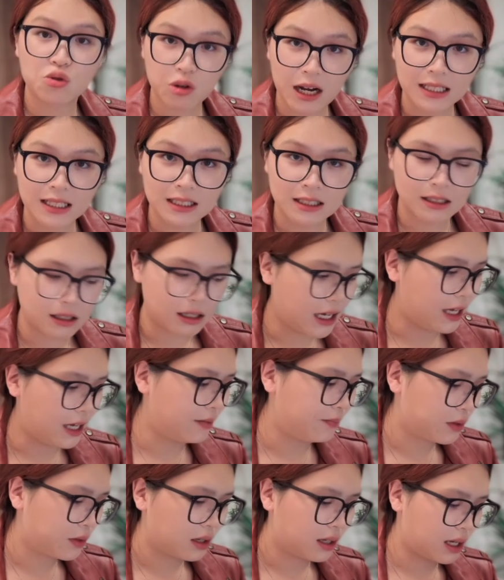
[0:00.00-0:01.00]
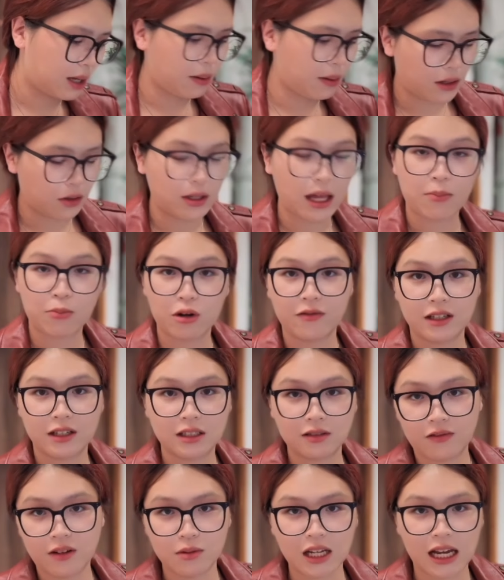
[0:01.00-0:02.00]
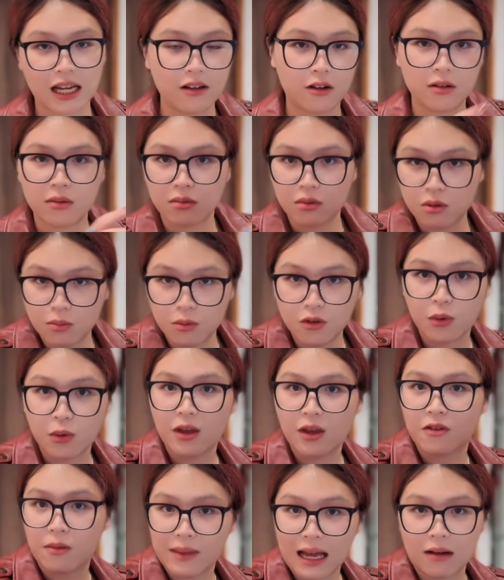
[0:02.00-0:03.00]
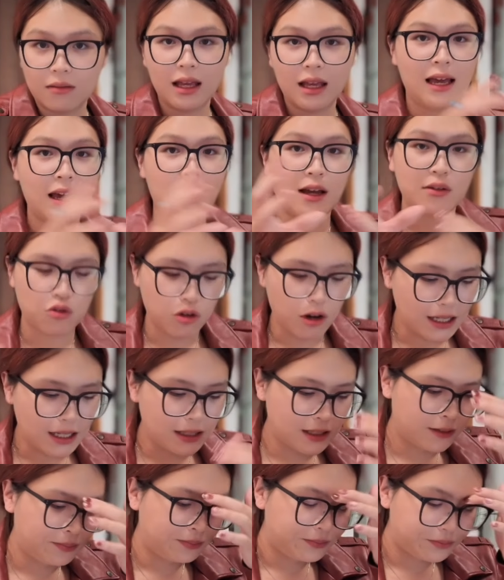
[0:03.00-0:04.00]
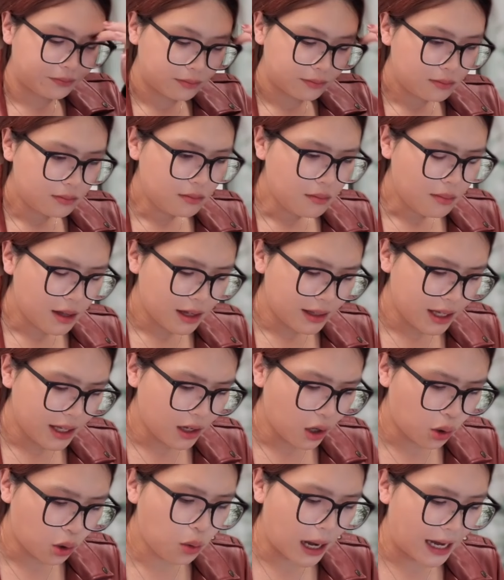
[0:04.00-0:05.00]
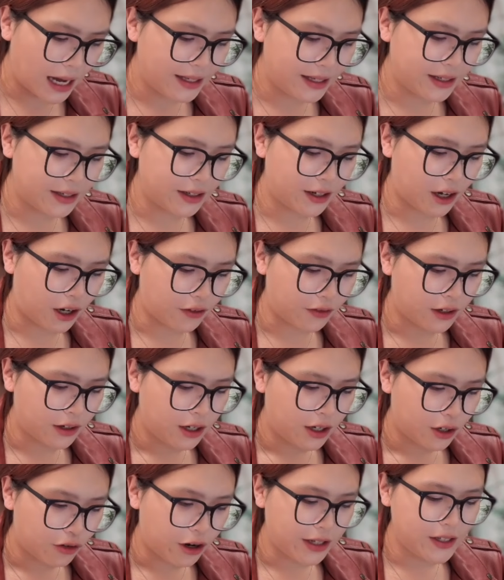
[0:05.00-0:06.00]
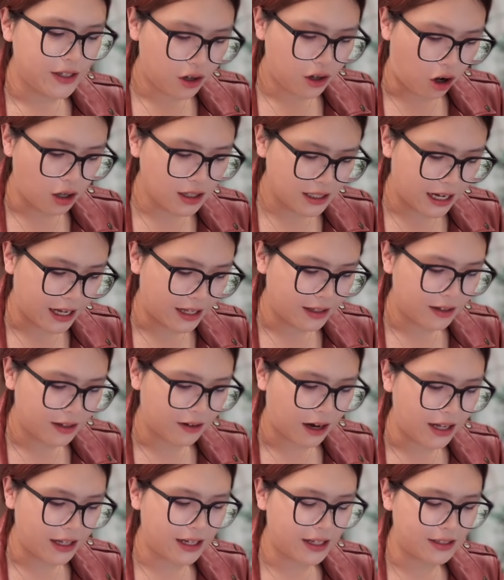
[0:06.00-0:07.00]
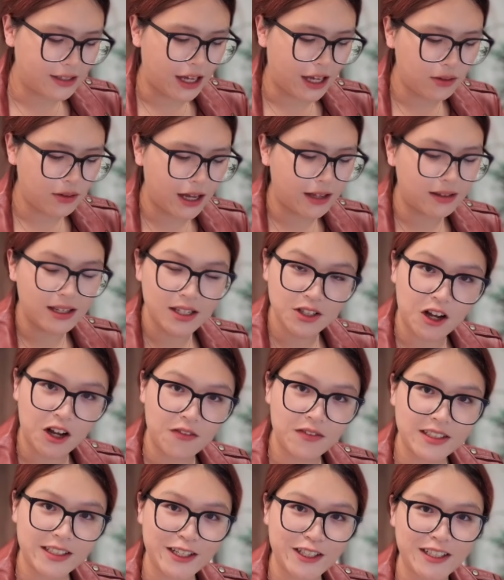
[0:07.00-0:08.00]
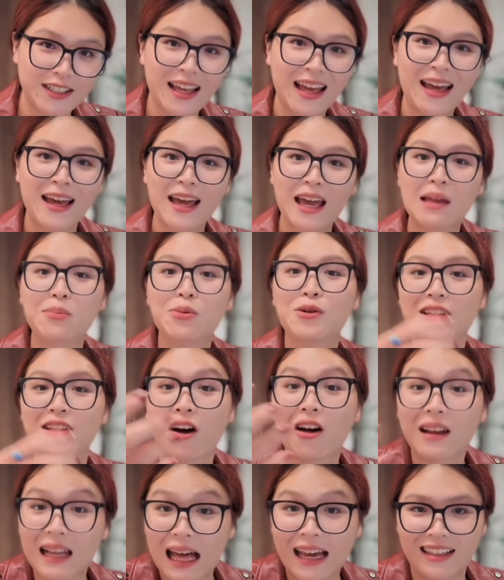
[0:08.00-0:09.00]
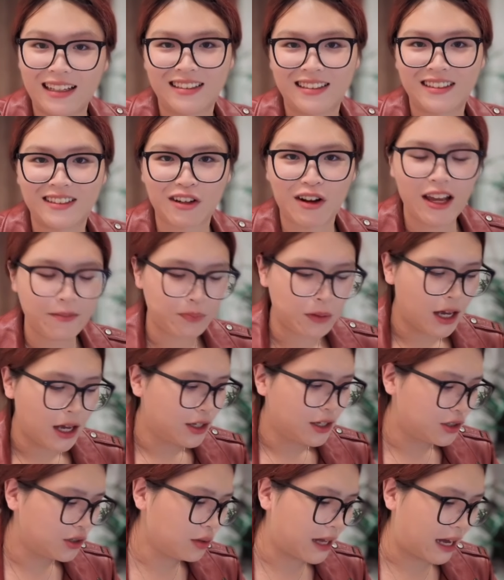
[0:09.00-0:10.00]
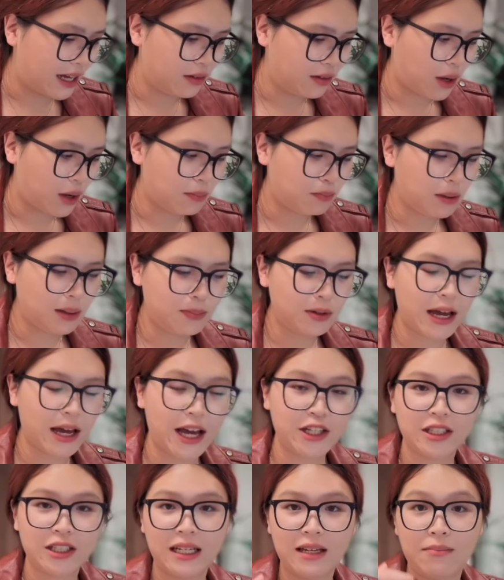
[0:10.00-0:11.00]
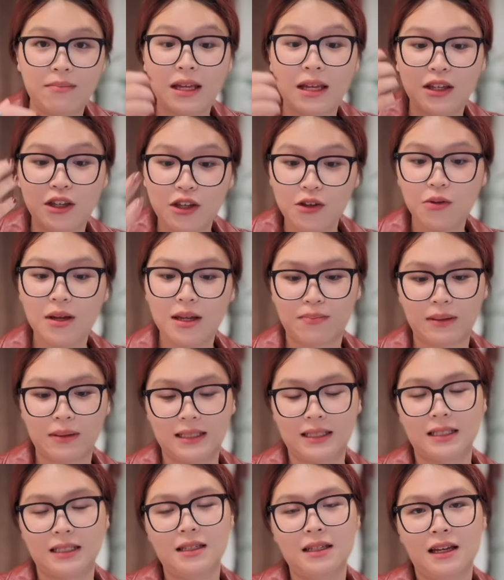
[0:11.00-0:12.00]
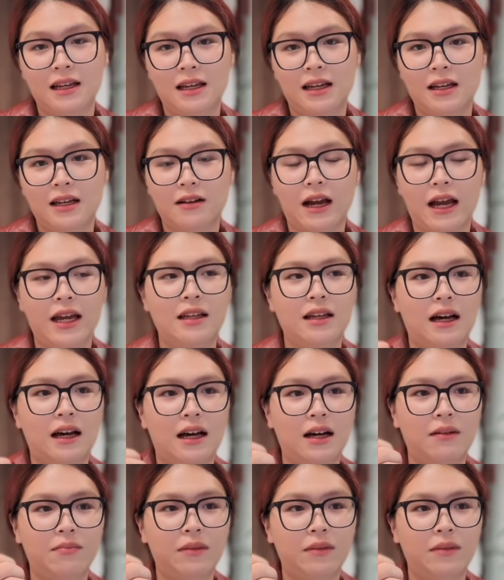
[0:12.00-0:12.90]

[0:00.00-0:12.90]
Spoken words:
trust. Again, coming back to that previous flip chart, to move away from doubt to trust. Then the whole idea of creating content, right, is can you take this conversation and put it online, right? So that when people actually meet you in person, right, they